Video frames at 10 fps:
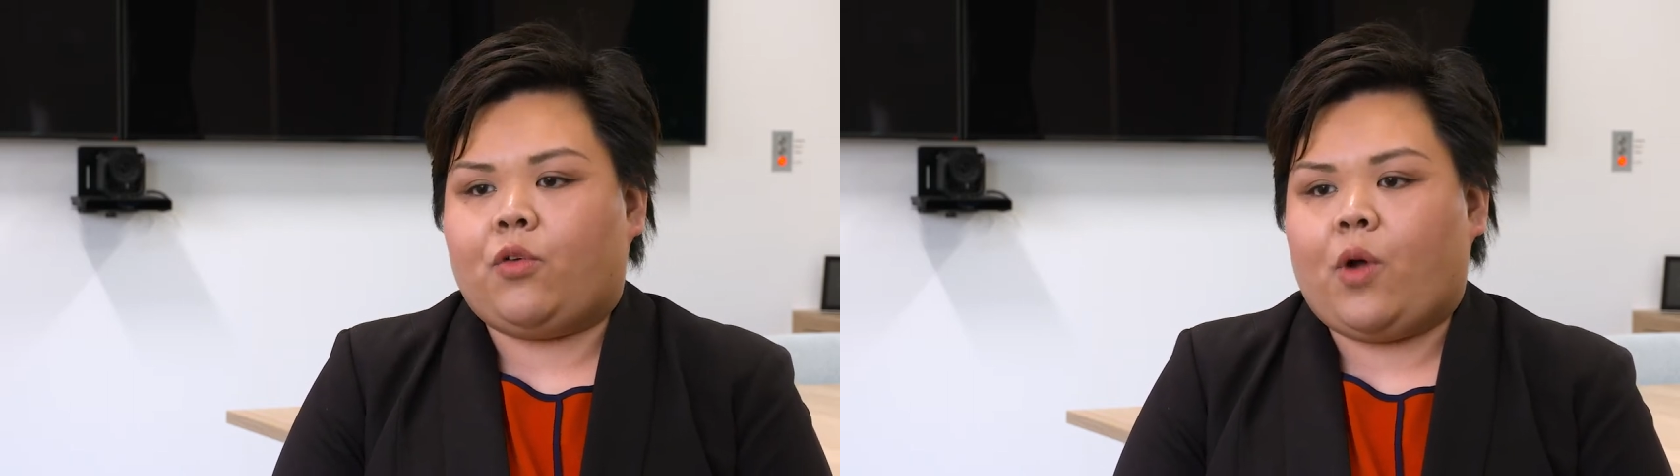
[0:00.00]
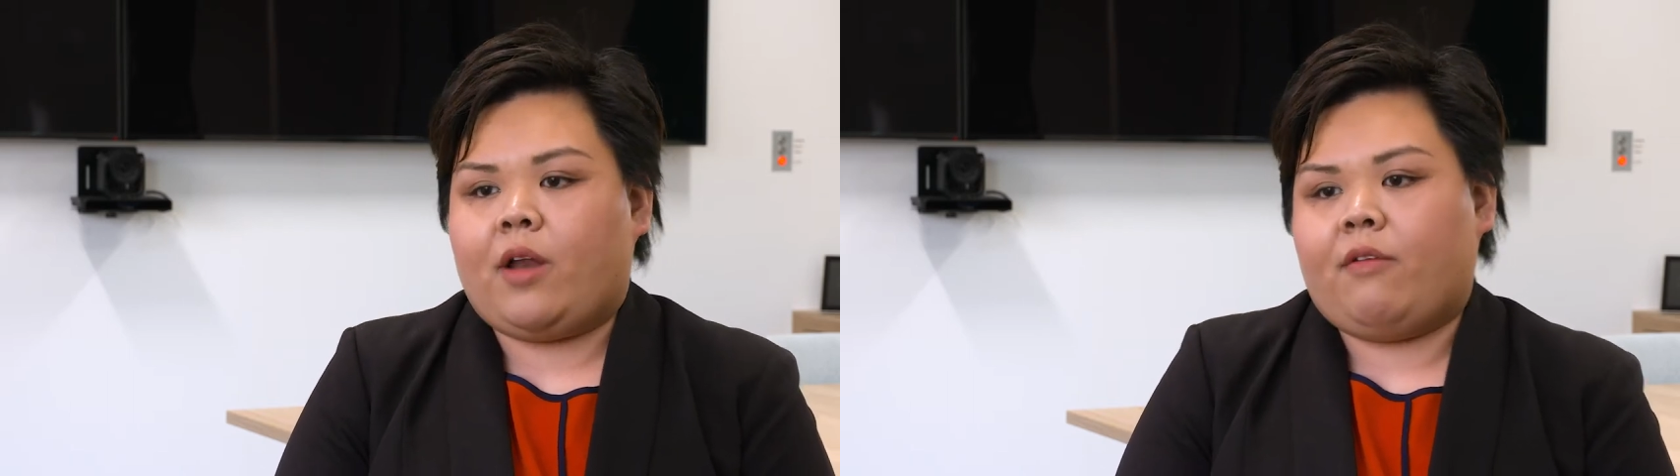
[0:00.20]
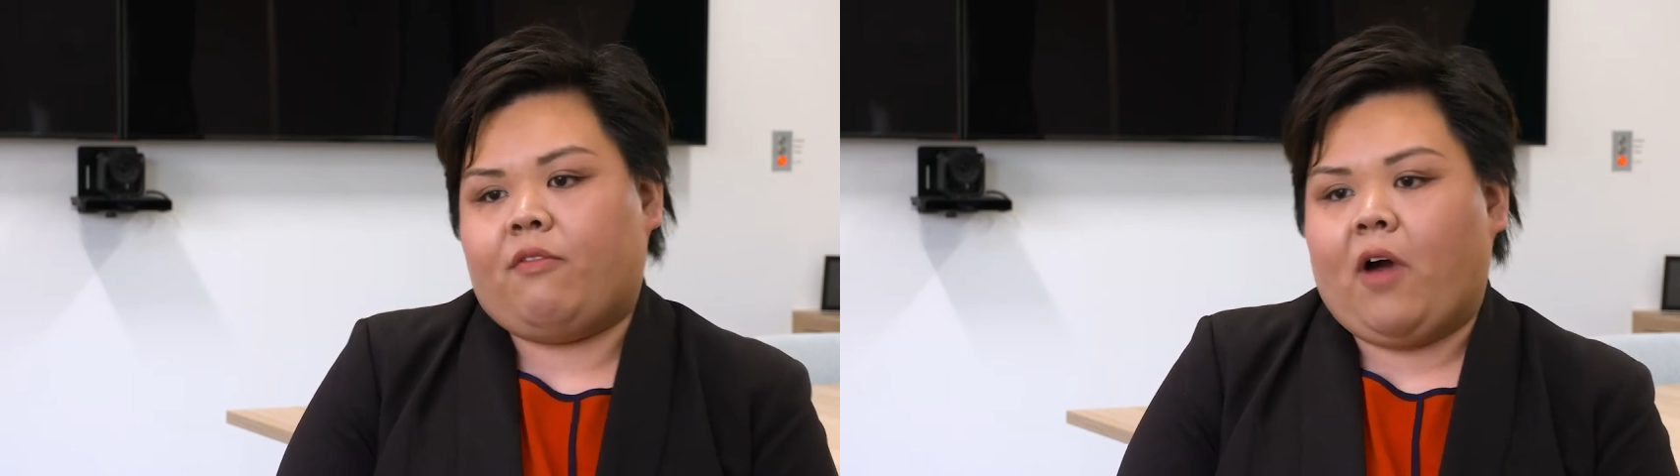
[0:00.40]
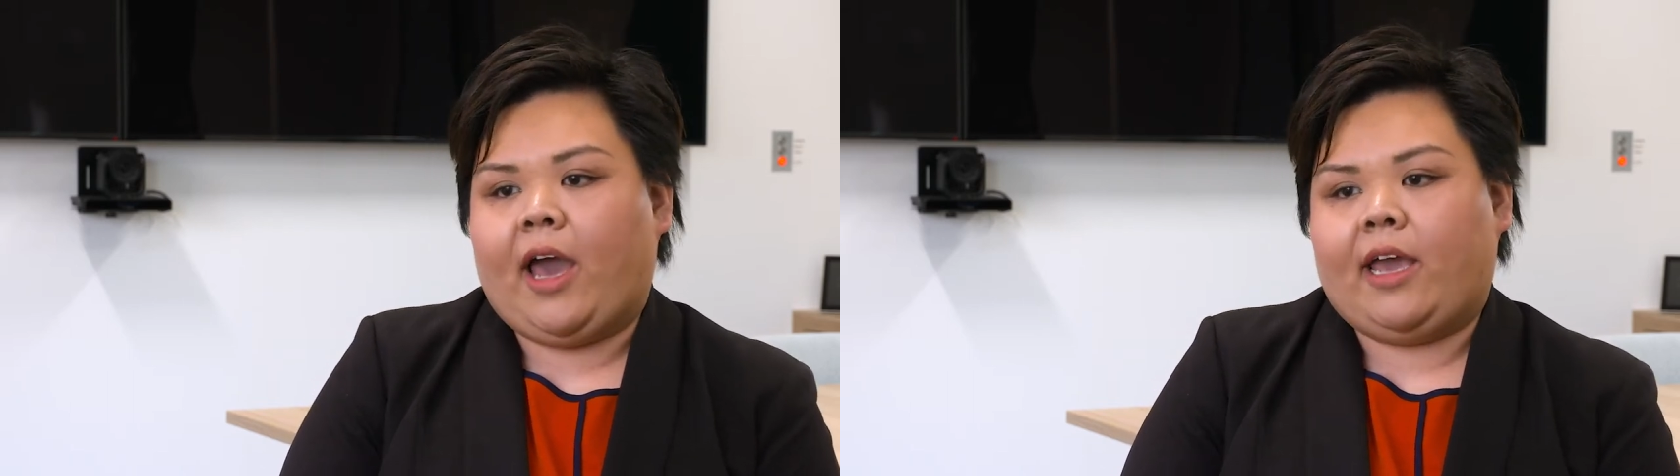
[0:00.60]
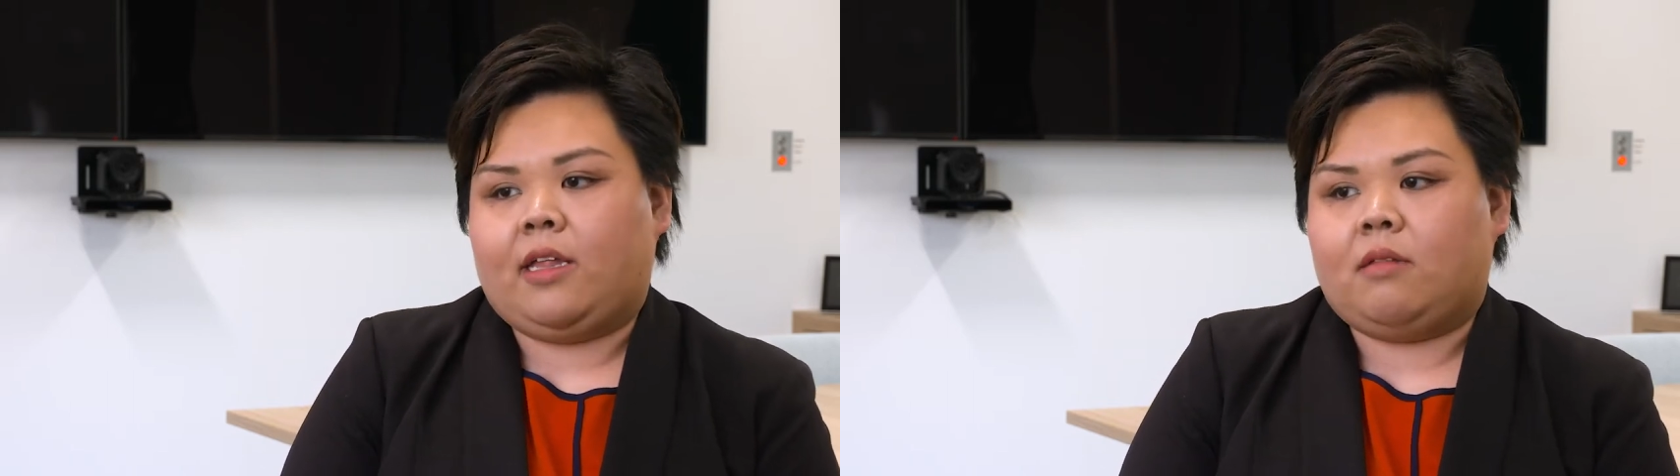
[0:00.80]
trying to
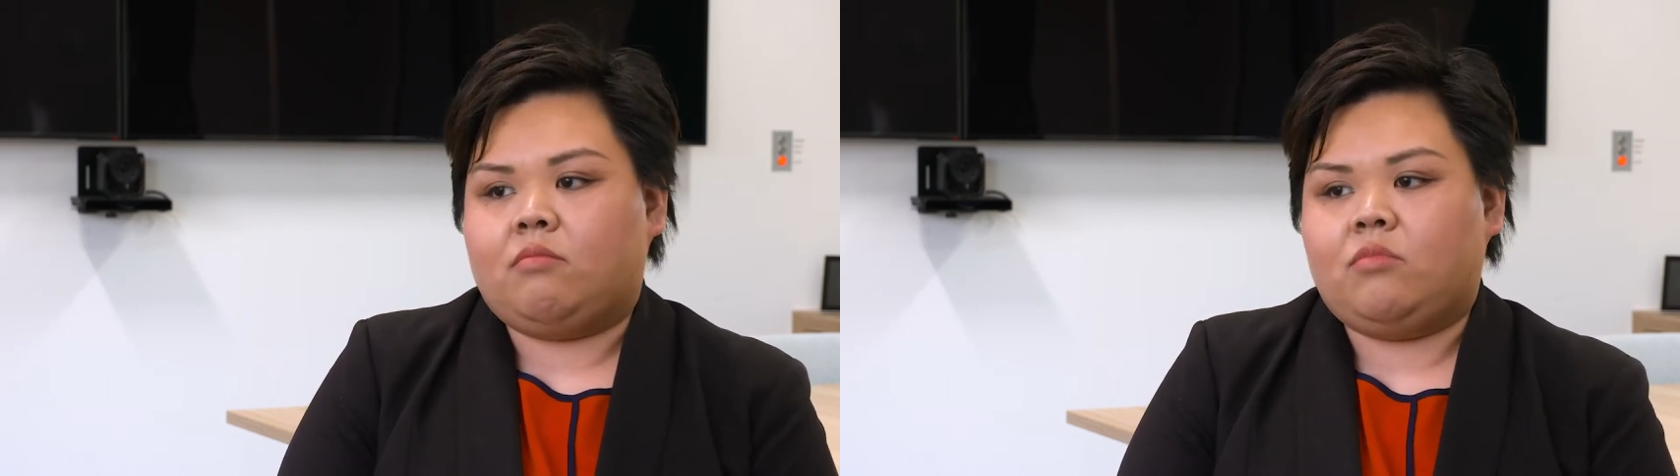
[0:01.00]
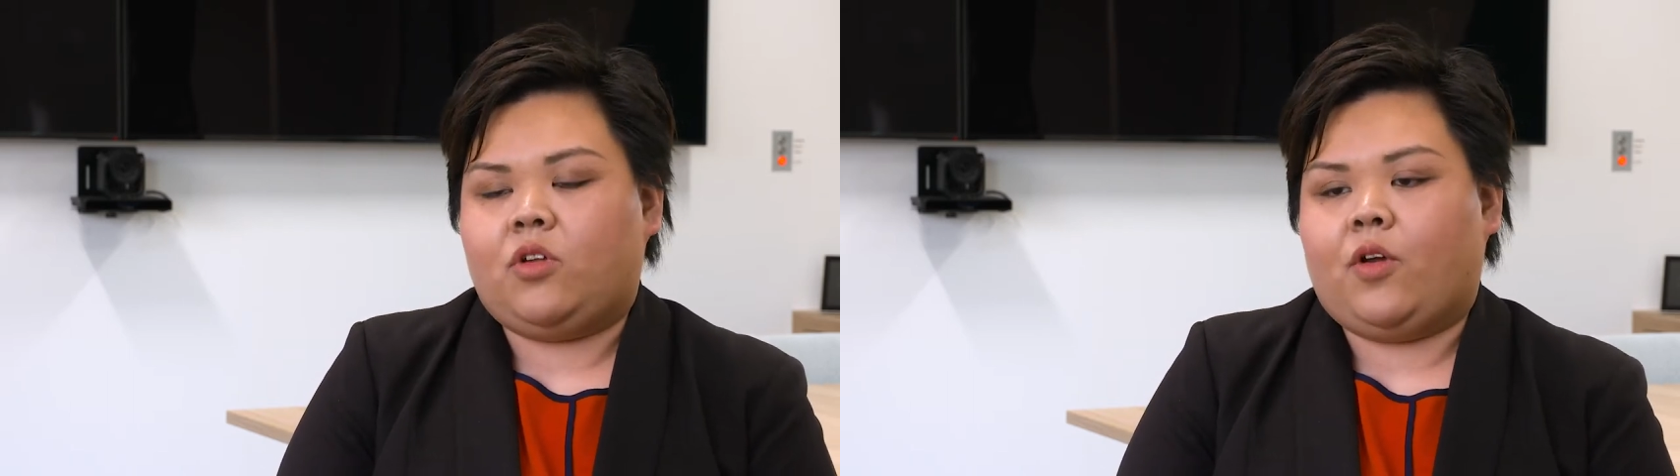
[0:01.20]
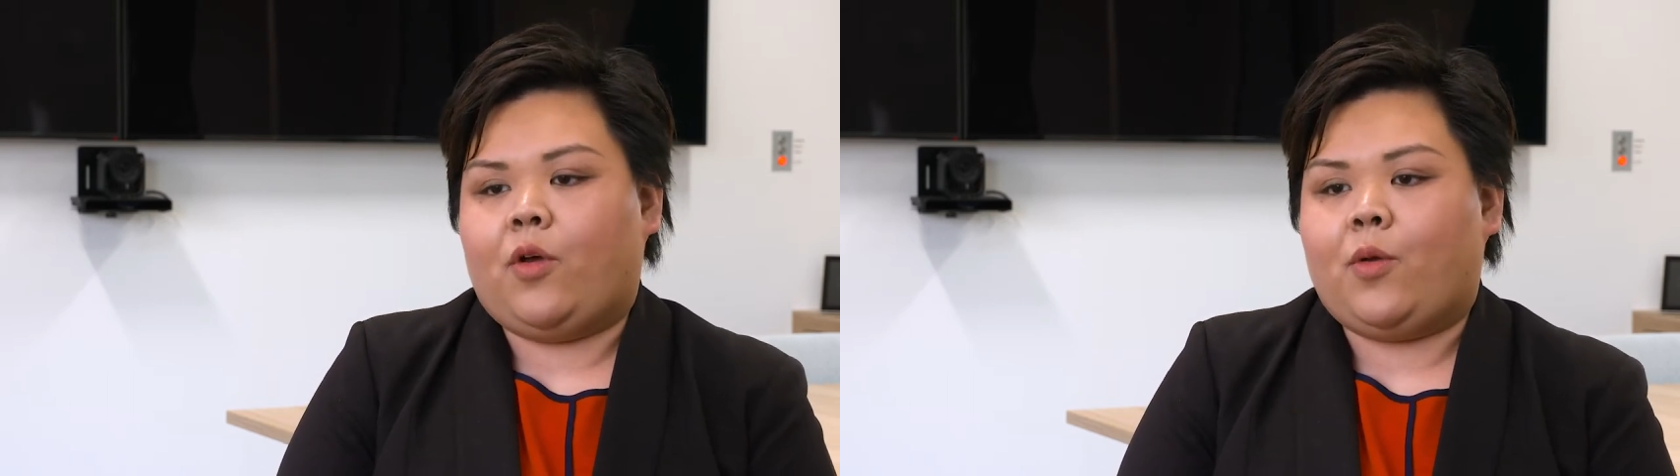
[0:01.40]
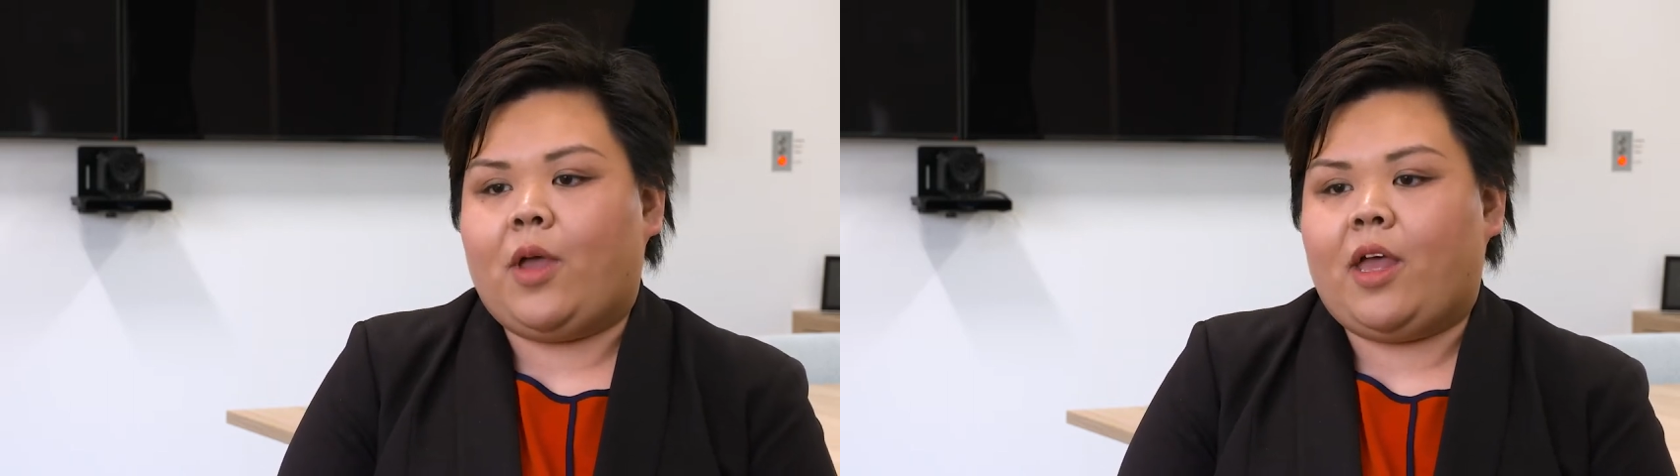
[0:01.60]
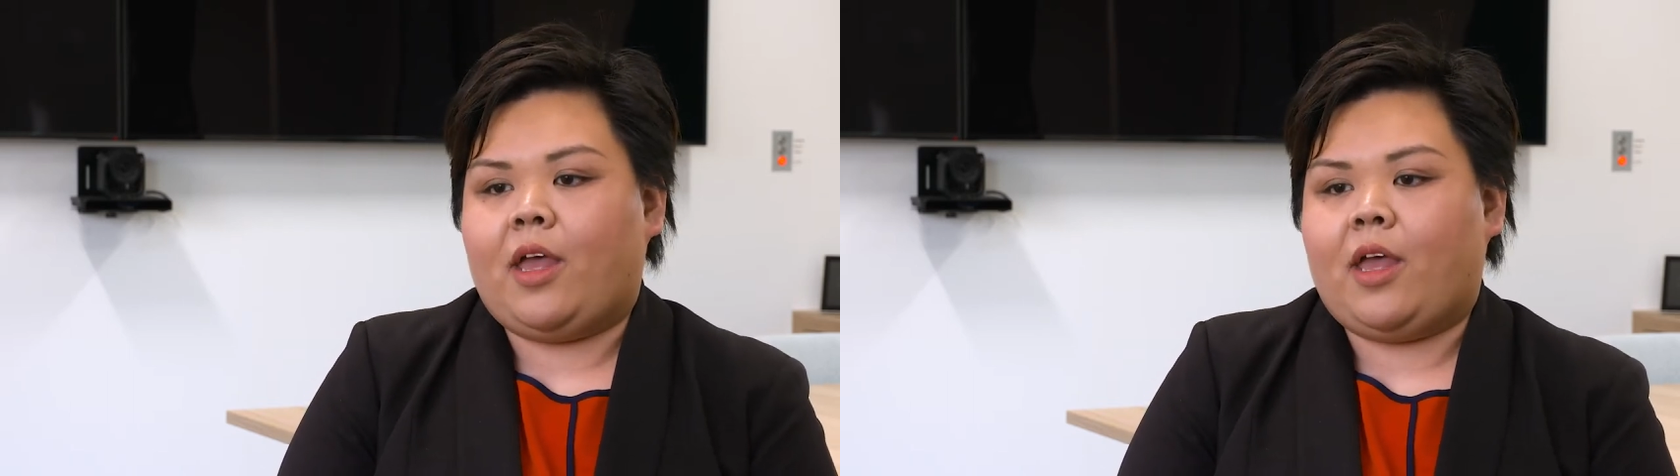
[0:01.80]
find, you know,